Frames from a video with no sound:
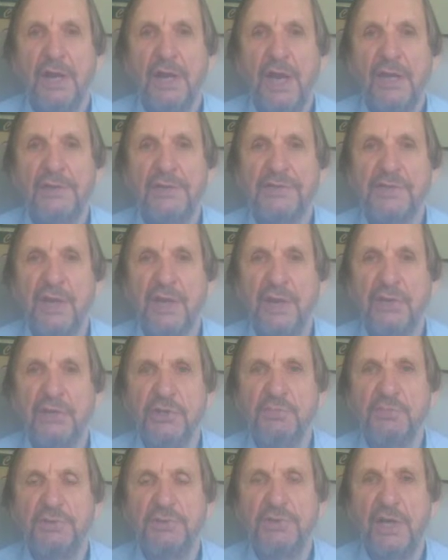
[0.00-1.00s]
and
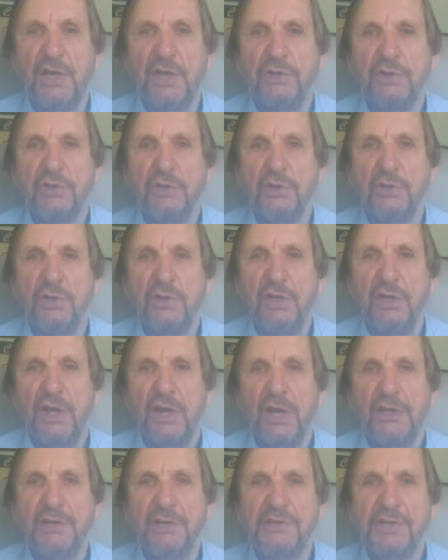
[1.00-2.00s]
sales potential
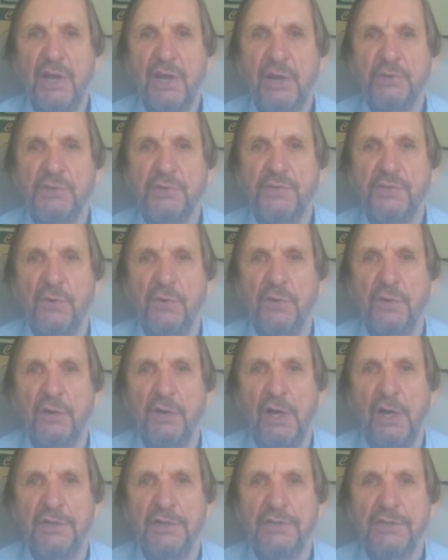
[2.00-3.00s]
and sales
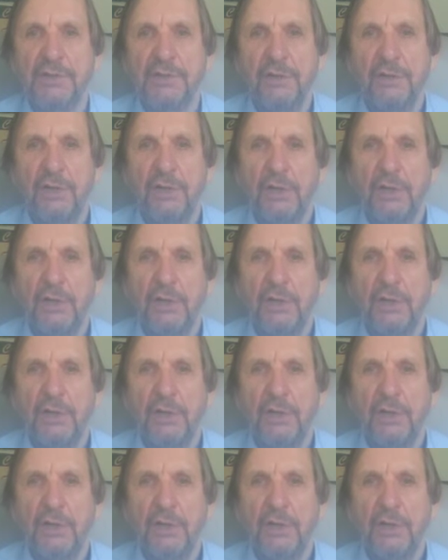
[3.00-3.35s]
forecast.